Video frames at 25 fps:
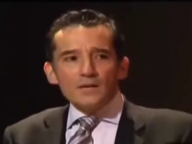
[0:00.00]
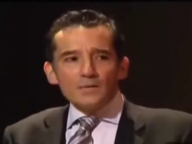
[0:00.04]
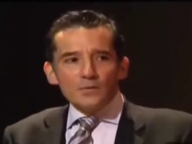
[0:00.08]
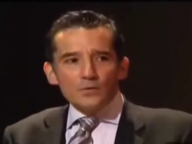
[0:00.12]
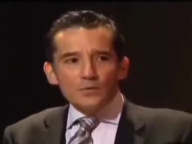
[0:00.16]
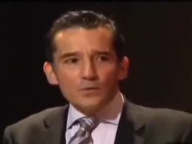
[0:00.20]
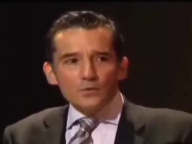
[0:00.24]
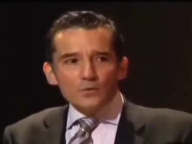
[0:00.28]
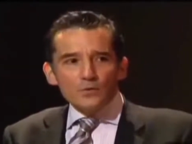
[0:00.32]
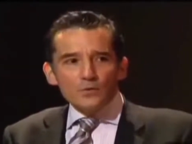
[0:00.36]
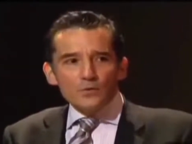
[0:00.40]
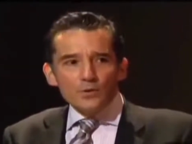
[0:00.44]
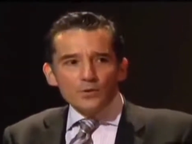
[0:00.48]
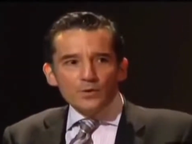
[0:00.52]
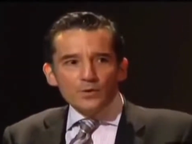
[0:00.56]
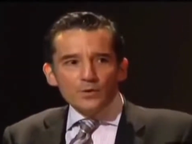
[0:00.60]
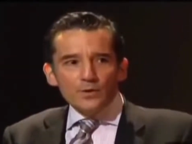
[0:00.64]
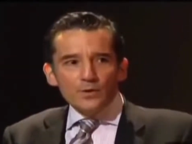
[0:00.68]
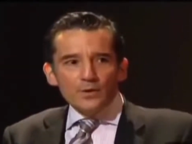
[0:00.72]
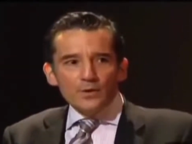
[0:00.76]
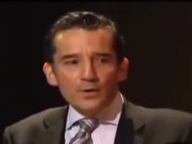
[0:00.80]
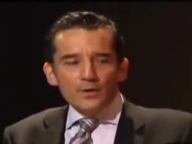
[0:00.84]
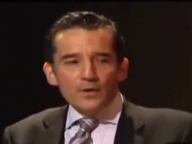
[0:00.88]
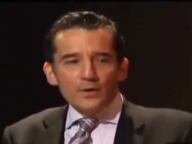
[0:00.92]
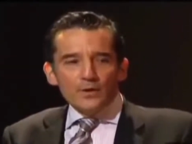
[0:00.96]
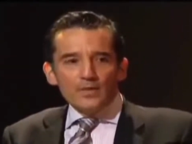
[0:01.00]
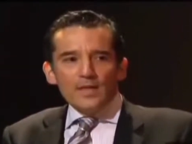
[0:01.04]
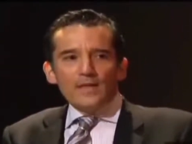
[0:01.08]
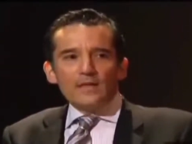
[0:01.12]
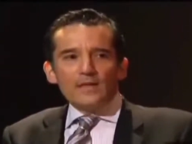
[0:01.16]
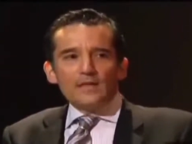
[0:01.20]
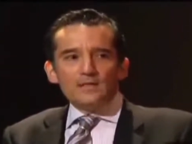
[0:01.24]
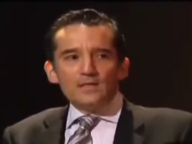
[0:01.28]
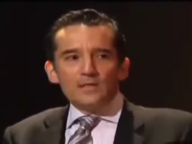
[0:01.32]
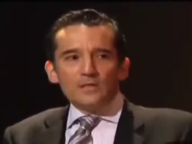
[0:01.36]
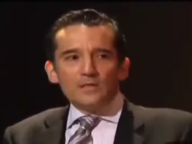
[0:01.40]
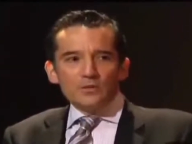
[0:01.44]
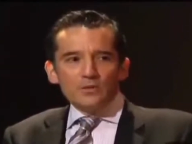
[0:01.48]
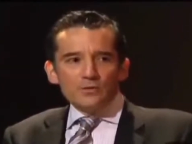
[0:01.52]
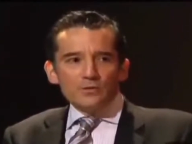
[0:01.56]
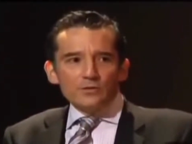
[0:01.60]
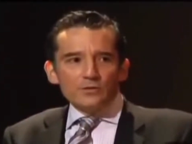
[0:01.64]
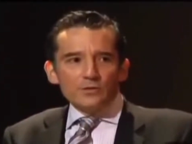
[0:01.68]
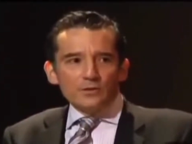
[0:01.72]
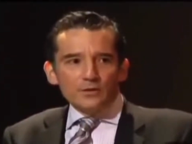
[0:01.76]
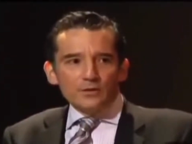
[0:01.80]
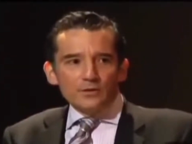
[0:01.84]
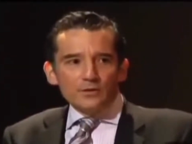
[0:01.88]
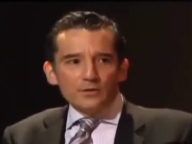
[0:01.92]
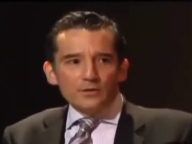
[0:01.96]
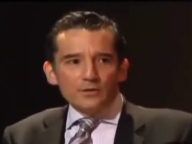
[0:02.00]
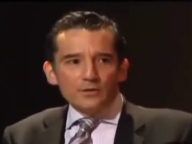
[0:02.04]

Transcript: of you that is eternal,